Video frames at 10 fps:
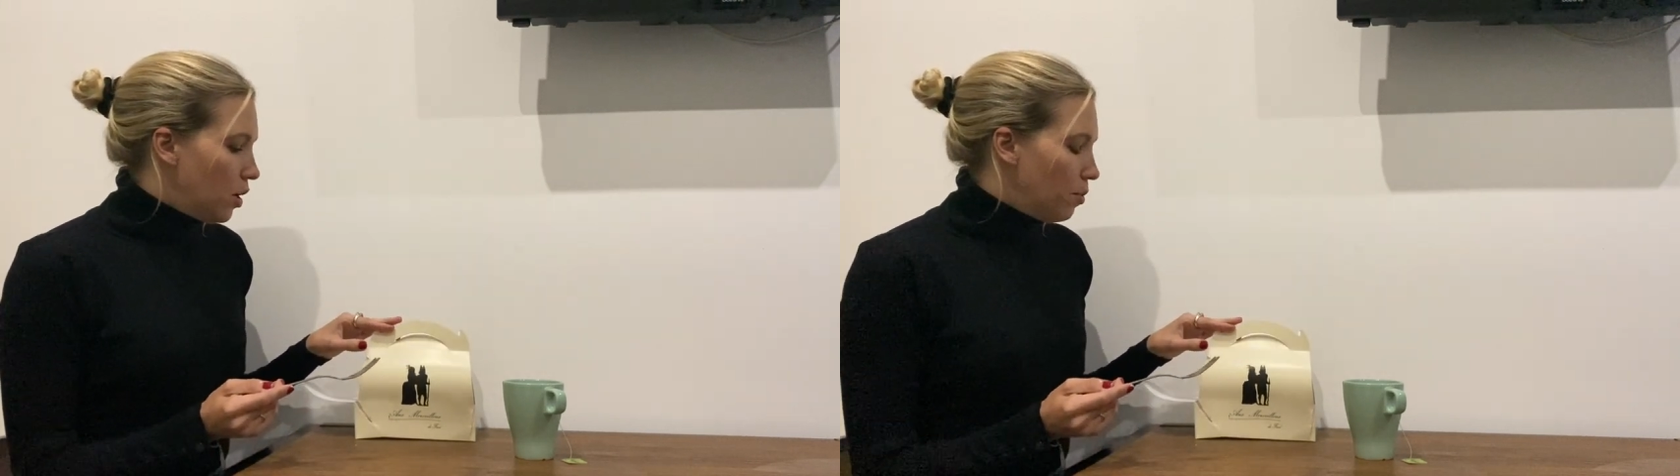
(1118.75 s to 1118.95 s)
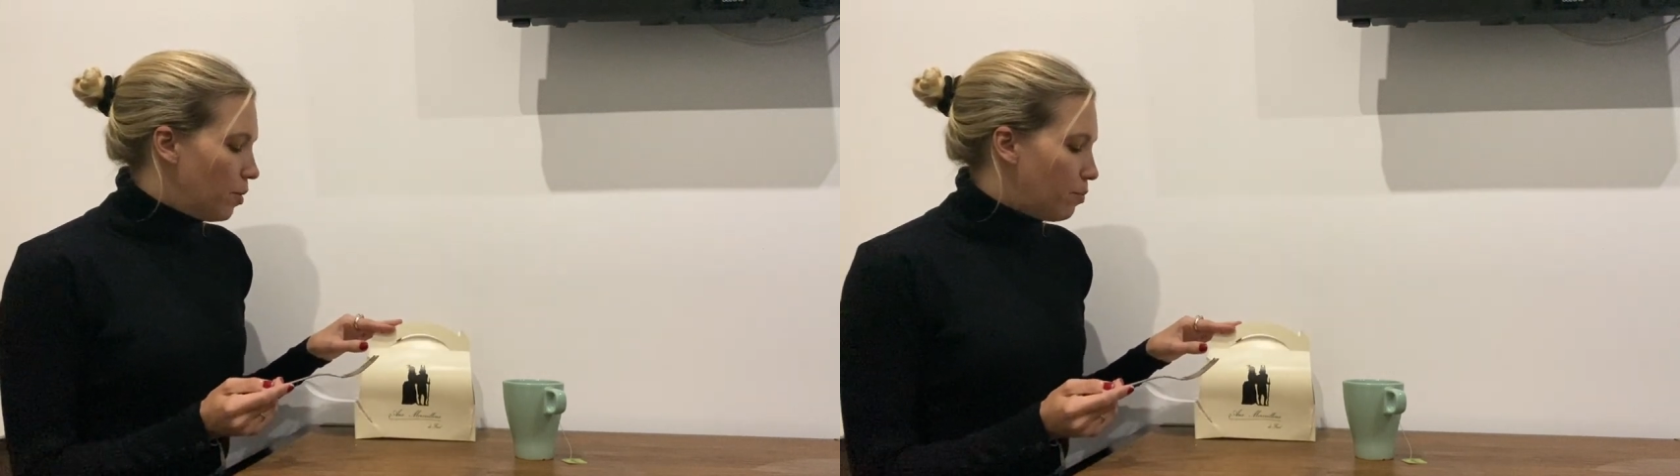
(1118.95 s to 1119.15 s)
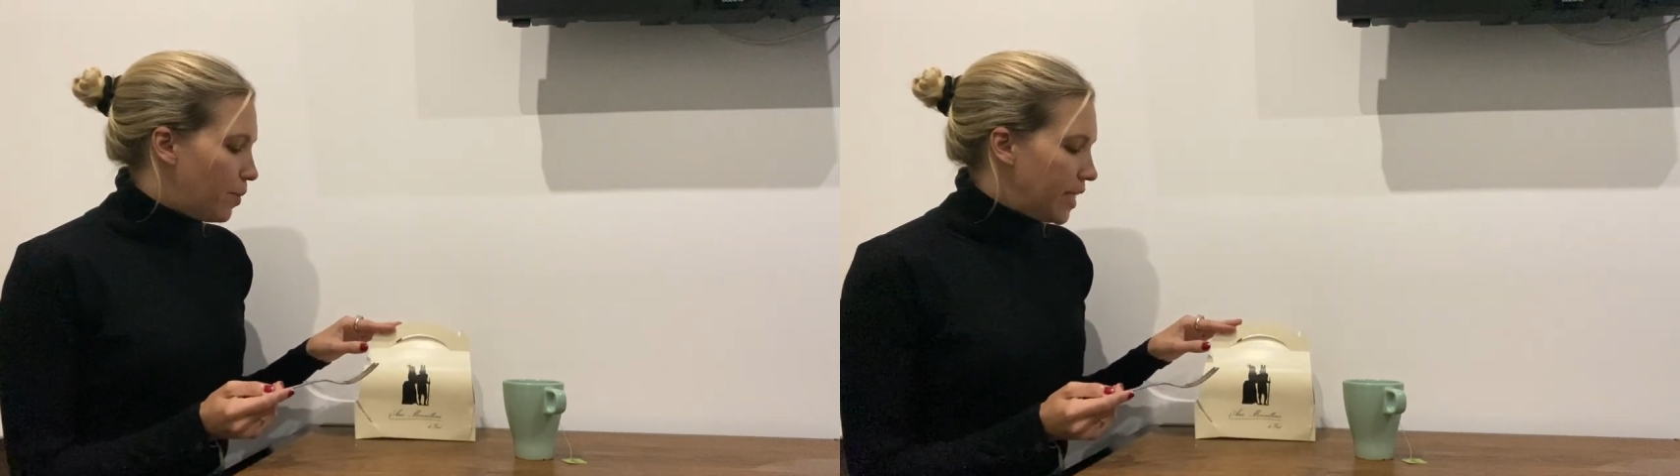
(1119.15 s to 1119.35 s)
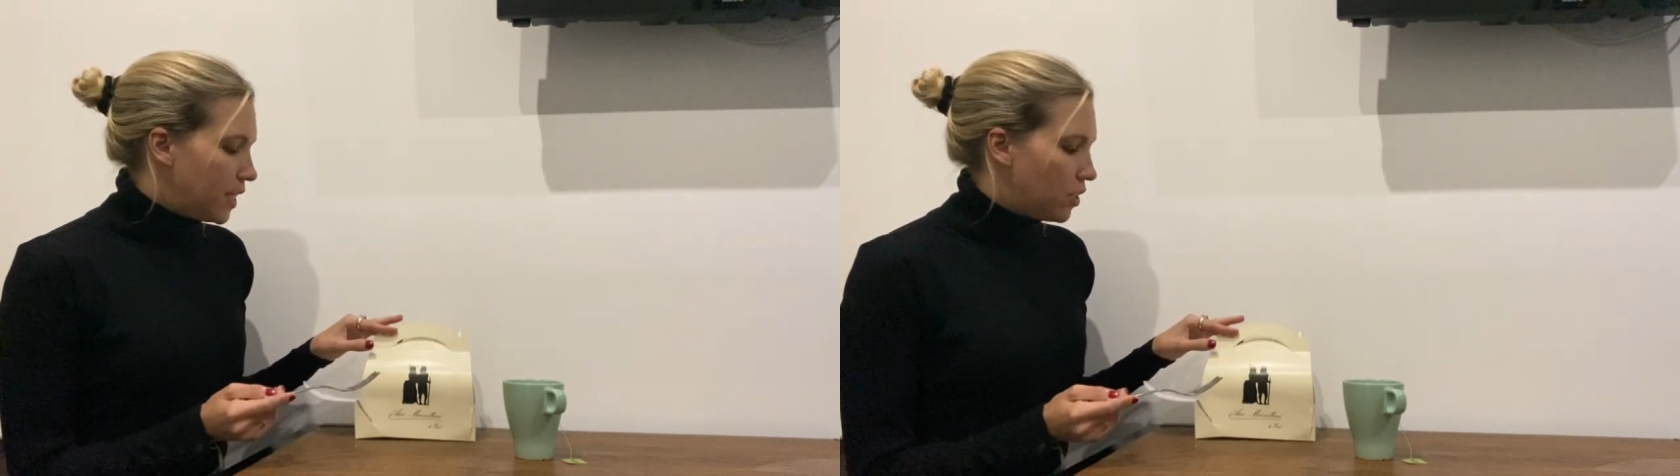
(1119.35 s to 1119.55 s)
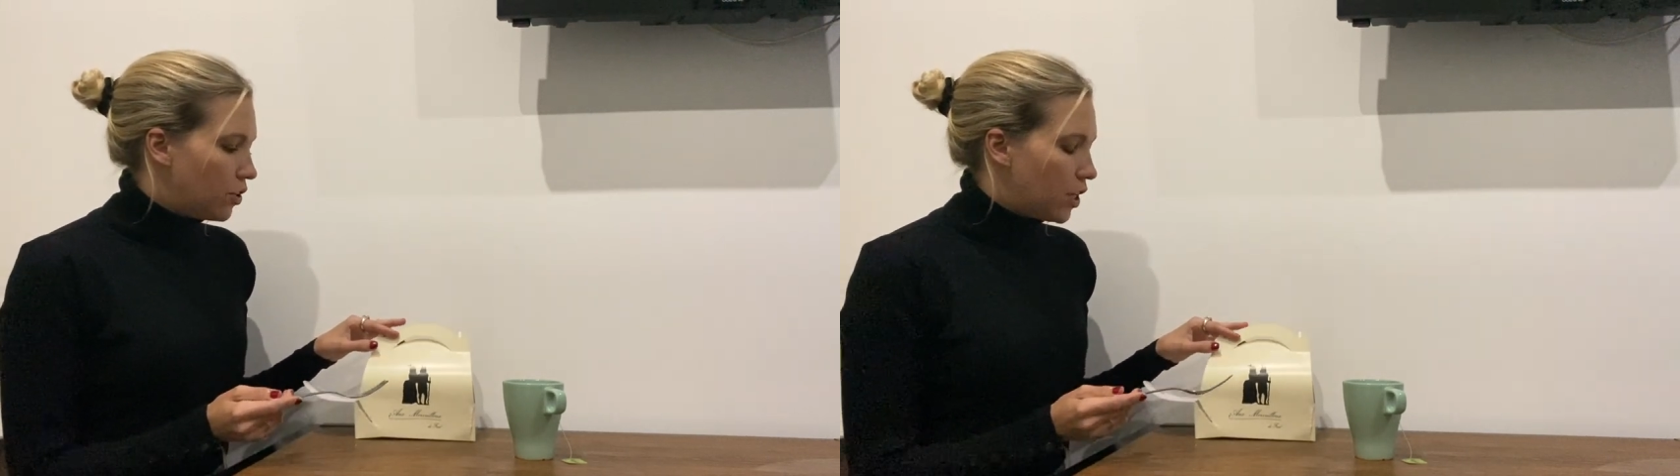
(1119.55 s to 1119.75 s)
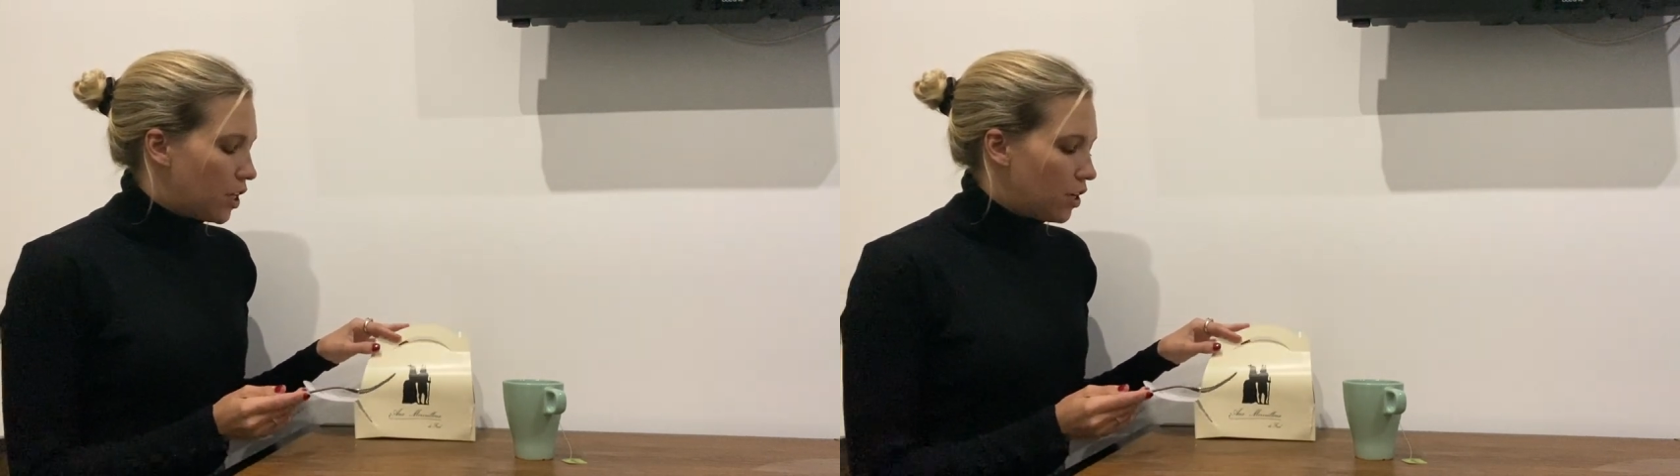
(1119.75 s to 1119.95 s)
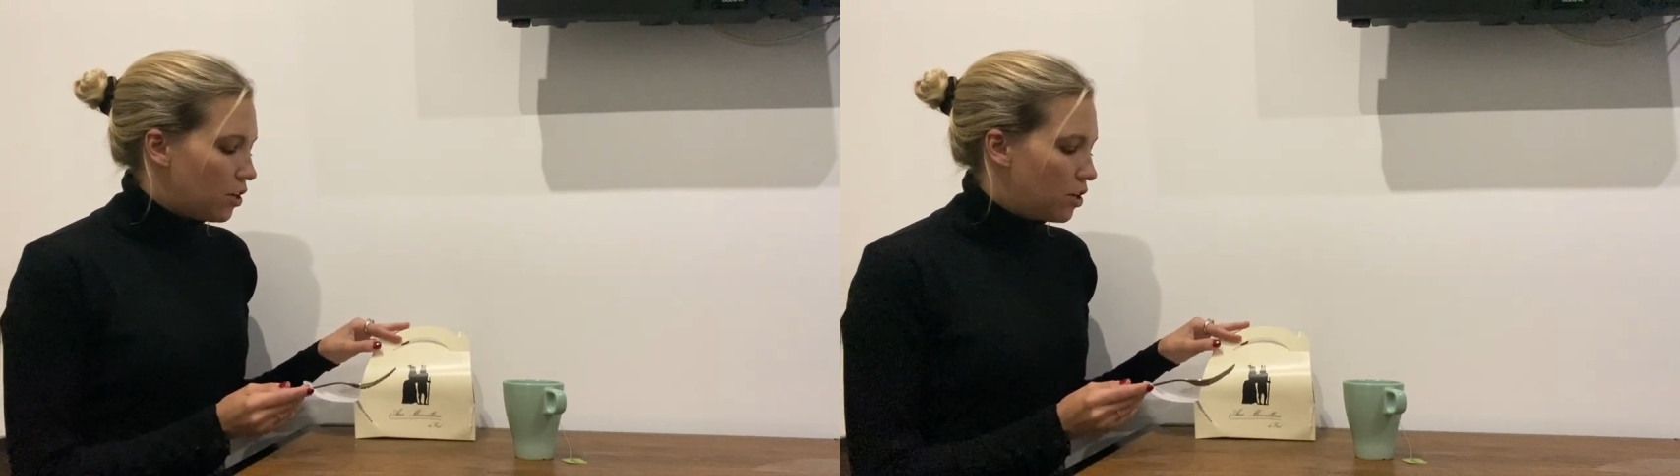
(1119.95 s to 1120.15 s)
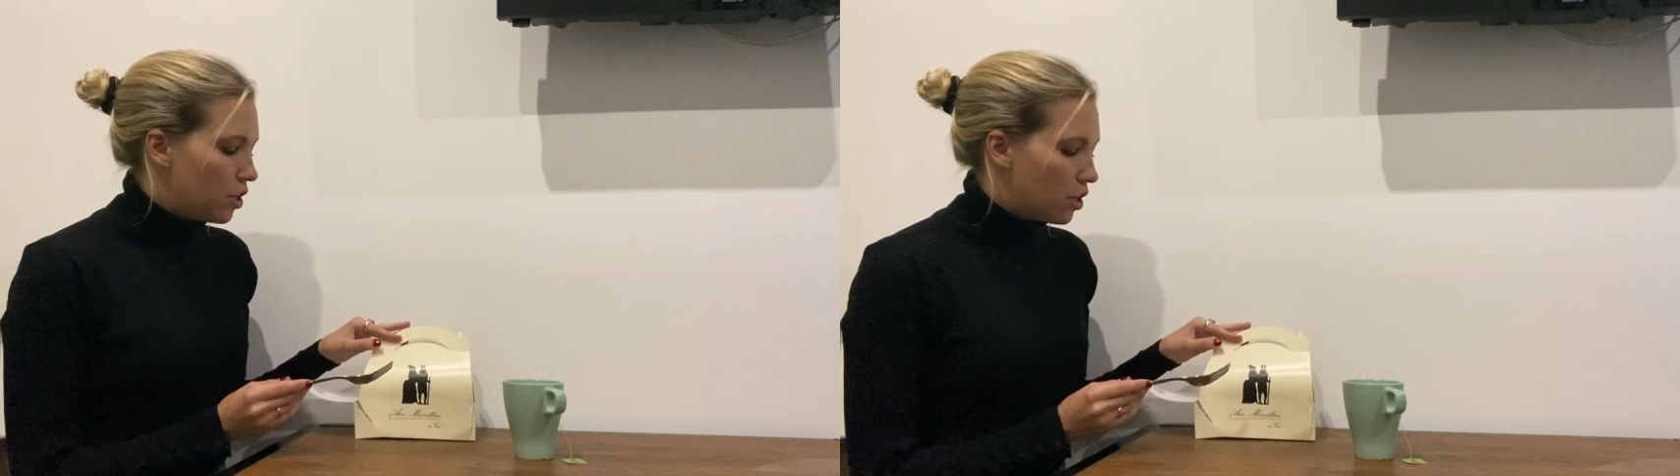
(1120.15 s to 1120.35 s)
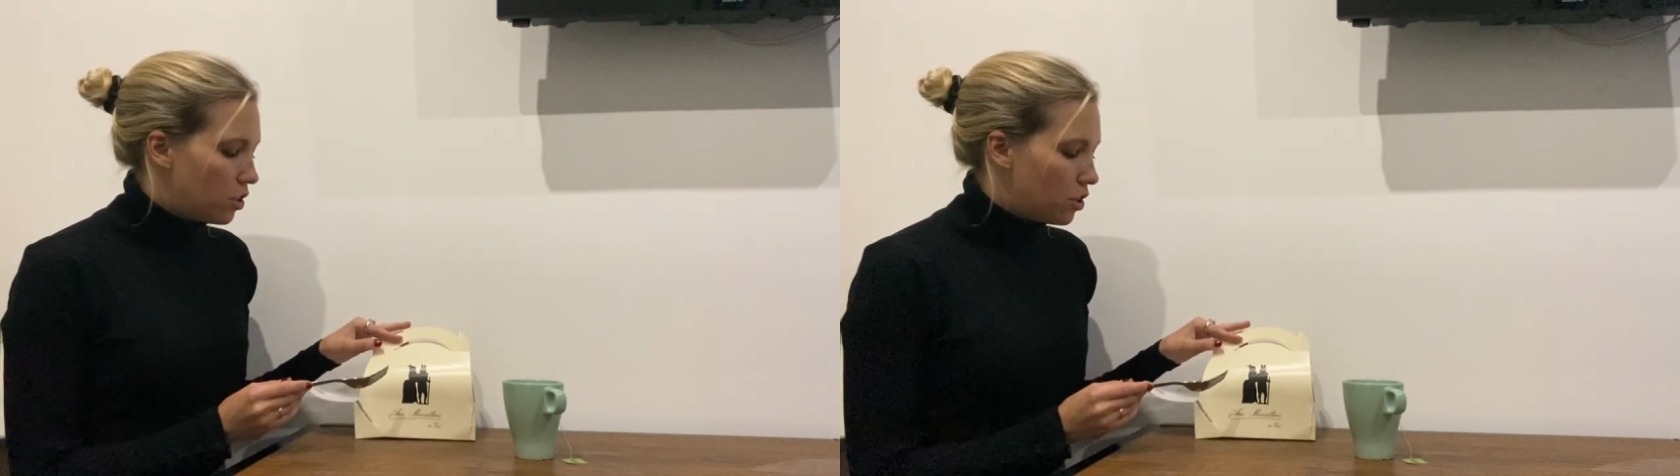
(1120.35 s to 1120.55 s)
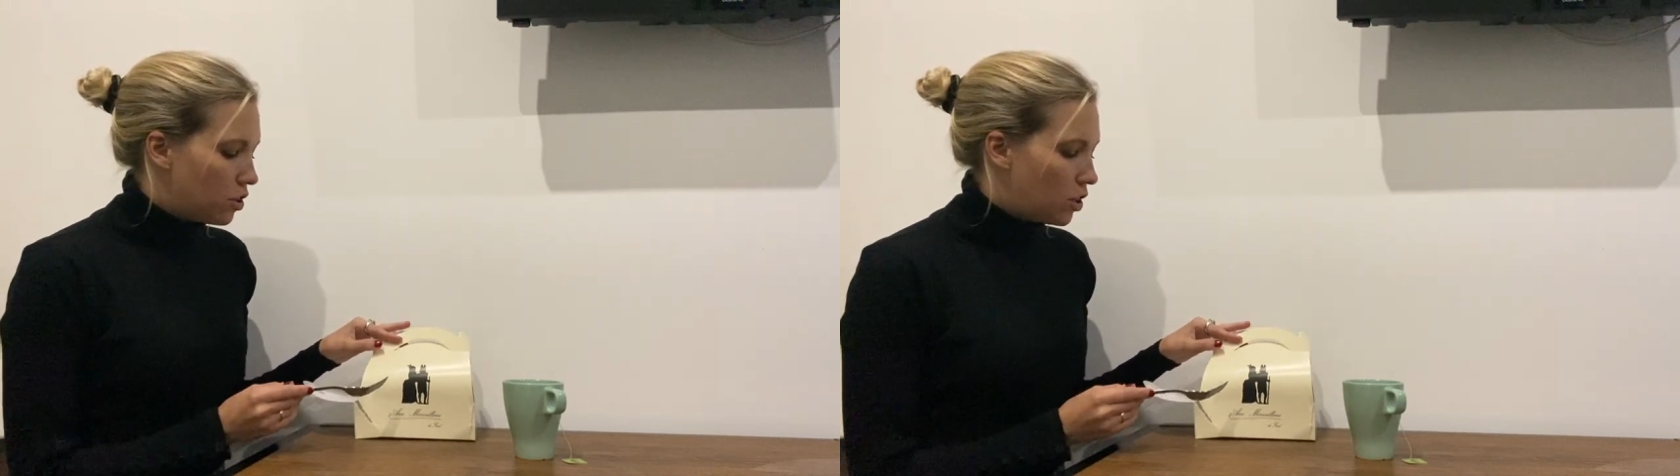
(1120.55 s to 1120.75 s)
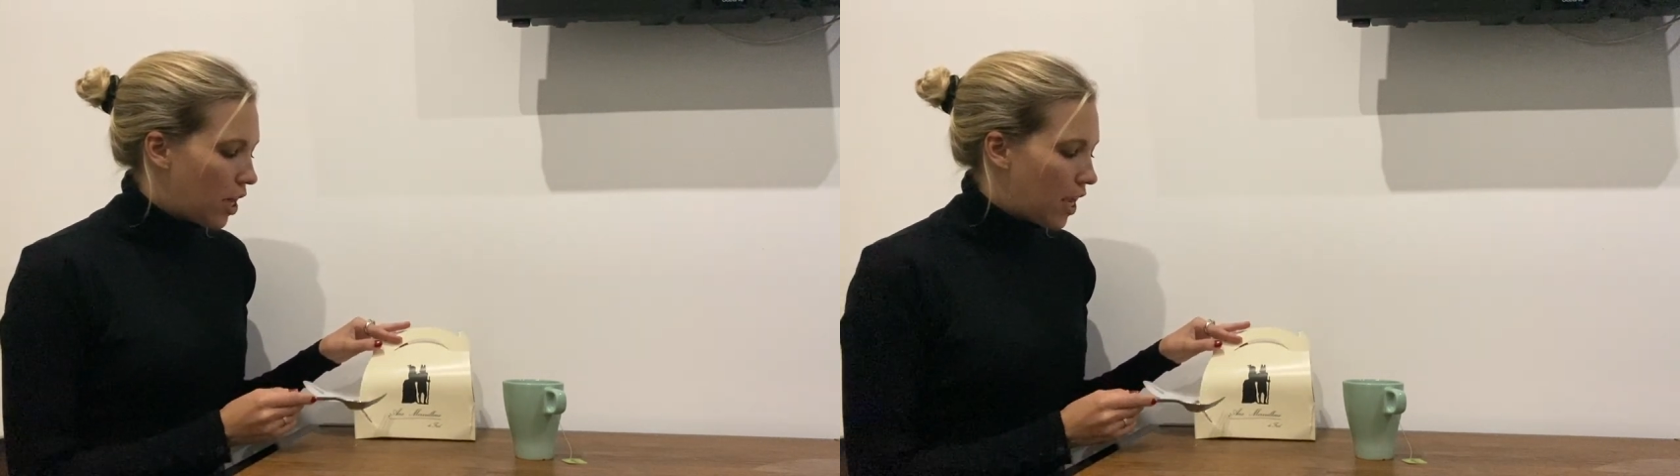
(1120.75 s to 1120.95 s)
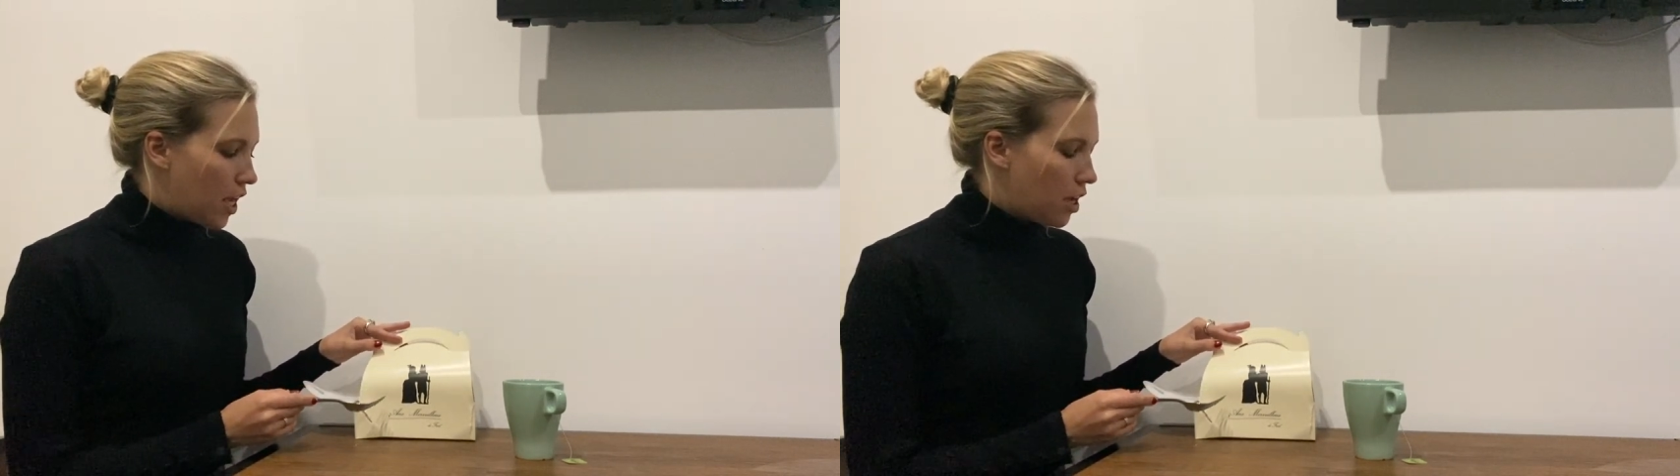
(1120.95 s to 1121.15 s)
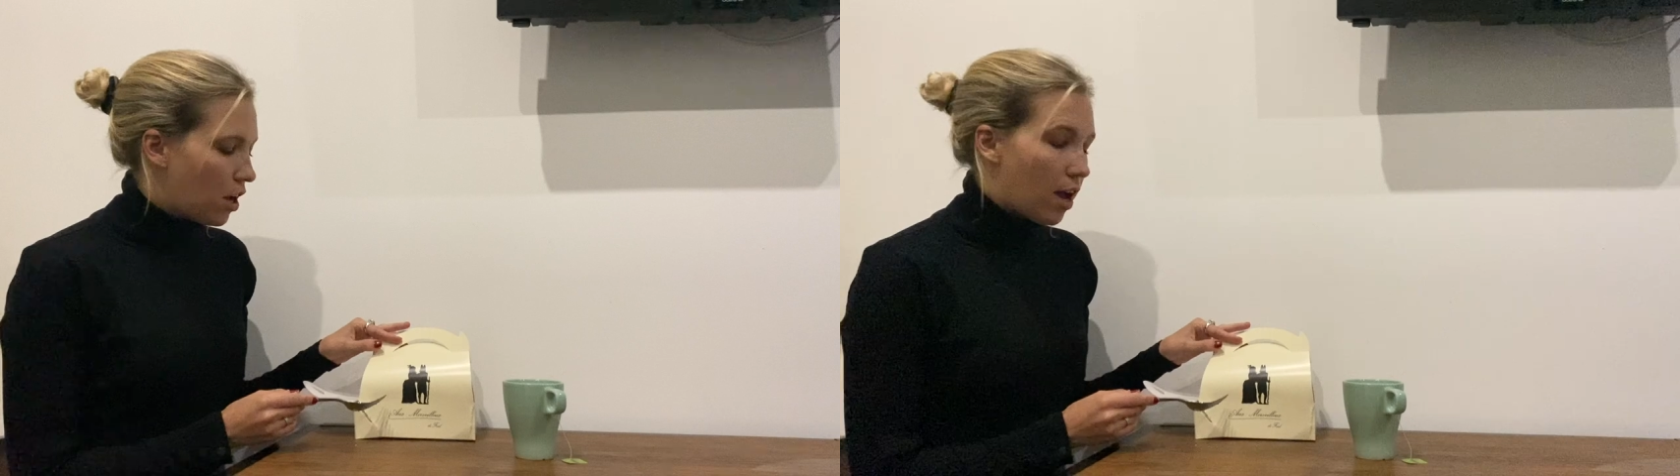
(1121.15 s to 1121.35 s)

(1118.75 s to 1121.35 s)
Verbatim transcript: but basically, they